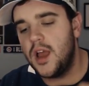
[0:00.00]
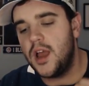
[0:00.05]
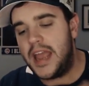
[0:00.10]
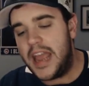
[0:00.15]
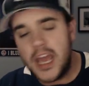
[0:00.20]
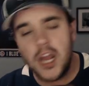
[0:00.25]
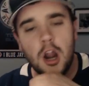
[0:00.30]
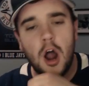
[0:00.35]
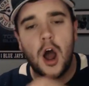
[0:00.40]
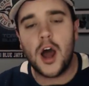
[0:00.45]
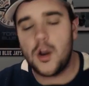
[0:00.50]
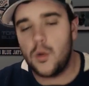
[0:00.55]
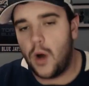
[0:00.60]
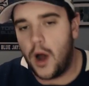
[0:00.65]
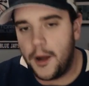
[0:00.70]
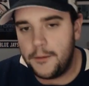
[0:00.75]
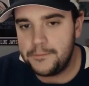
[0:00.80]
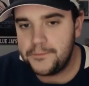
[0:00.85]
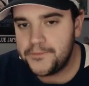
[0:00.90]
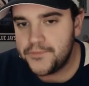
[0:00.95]
in
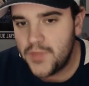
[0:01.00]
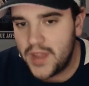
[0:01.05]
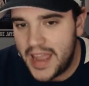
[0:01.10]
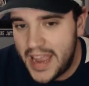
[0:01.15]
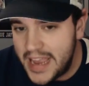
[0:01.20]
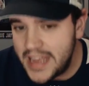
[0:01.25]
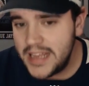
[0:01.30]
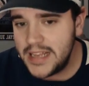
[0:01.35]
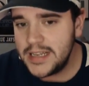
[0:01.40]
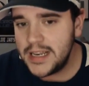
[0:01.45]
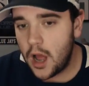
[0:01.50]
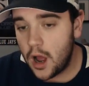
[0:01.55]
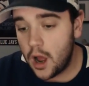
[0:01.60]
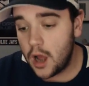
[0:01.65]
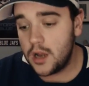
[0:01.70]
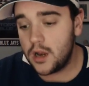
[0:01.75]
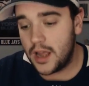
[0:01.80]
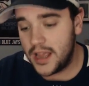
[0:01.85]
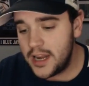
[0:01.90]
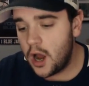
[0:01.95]
Ottawa. In,
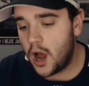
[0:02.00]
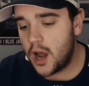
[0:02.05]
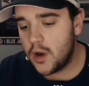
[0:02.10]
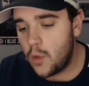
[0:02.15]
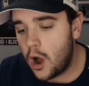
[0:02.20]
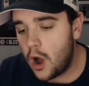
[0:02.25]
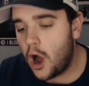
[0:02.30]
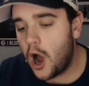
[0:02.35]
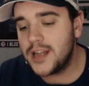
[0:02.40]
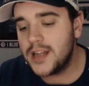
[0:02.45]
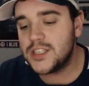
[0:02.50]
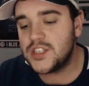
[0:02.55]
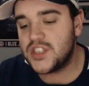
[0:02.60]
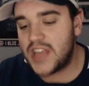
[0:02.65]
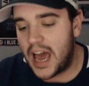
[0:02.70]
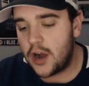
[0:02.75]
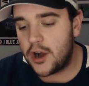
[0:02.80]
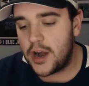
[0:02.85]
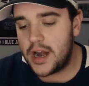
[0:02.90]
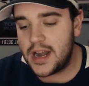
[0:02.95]
uh, in Ottawa on
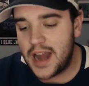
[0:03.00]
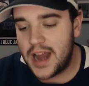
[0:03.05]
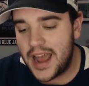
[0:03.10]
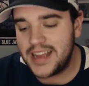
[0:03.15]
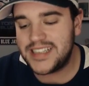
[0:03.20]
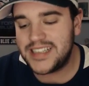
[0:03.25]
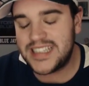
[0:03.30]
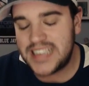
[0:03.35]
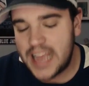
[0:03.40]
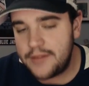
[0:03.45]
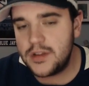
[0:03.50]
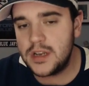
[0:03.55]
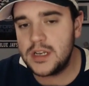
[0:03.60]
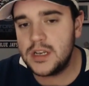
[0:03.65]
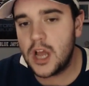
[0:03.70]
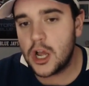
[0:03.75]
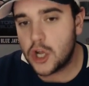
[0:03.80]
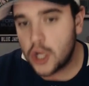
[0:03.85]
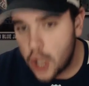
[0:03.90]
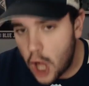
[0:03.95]
Saturday night, seven
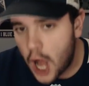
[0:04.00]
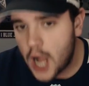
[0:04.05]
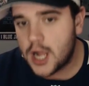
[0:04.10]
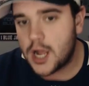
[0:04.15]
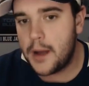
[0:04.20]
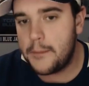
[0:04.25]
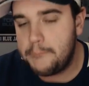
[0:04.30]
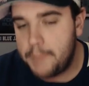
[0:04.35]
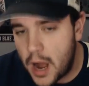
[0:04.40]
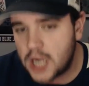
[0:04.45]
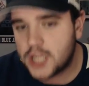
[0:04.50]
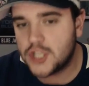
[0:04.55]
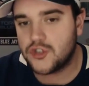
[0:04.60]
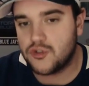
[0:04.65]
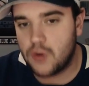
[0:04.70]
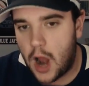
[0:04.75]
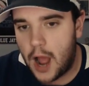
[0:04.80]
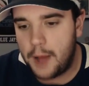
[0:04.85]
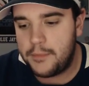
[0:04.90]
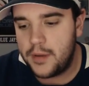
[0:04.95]
o'clock puck
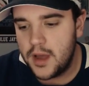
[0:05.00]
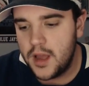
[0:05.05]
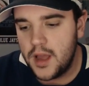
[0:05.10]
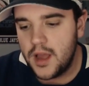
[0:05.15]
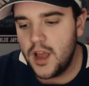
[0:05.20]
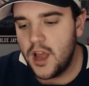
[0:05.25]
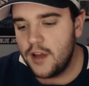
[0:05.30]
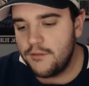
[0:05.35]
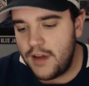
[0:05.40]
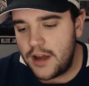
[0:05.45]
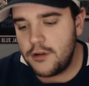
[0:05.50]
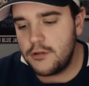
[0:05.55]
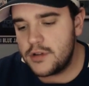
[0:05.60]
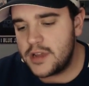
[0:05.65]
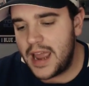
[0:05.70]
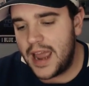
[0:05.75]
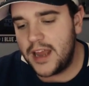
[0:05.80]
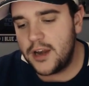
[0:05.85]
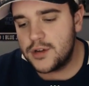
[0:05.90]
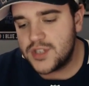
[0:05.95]
drop. Frederik
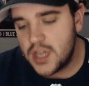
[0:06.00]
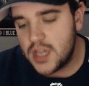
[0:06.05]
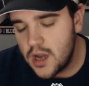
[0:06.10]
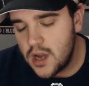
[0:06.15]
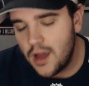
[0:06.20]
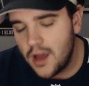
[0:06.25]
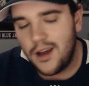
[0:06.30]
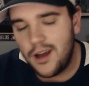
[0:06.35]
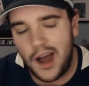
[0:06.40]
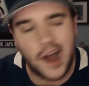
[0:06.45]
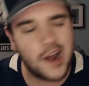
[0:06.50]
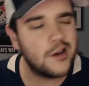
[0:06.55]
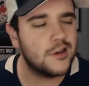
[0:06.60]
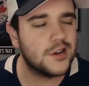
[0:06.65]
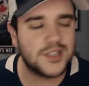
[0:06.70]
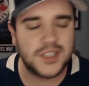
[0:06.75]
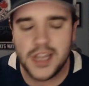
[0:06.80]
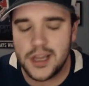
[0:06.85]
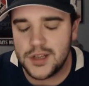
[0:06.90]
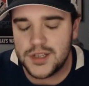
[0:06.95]
Andersen,
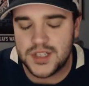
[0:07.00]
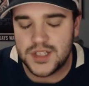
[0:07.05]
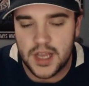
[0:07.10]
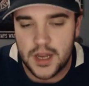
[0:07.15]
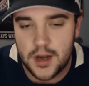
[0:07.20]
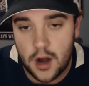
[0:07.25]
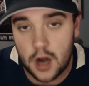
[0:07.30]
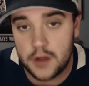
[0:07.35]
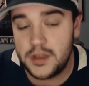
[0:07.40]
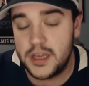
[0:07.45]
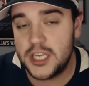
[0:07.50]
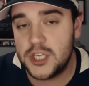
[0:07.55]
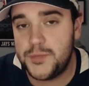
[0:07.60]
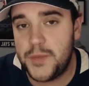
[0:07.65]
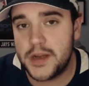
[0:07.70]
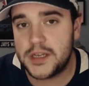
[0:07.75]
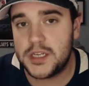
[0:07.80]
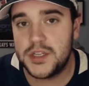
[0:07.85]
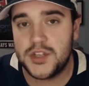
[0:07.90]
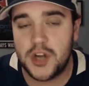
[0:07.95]
Anders Nilsson are the
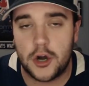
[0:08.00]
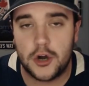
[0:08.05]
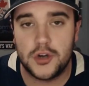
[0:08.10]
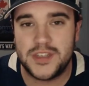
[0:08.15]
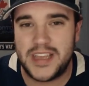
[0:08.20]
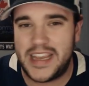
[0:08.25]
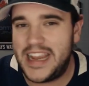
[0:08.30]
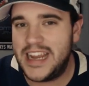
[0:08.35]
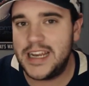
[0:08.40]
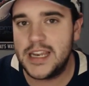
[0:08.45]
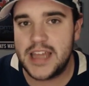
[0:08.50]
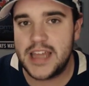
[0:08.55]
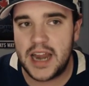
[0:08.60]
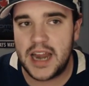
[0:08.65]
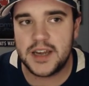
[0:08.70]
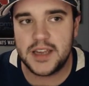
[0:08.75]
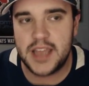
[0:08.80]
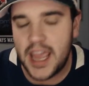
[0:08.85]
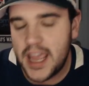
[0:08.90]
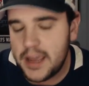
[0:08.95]
expected starters in
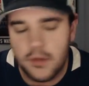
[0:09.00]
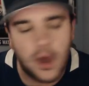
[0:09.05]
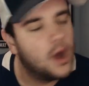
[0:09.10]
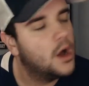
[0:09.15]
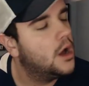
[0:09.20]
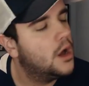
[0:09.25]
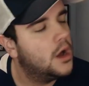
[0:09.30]
that game.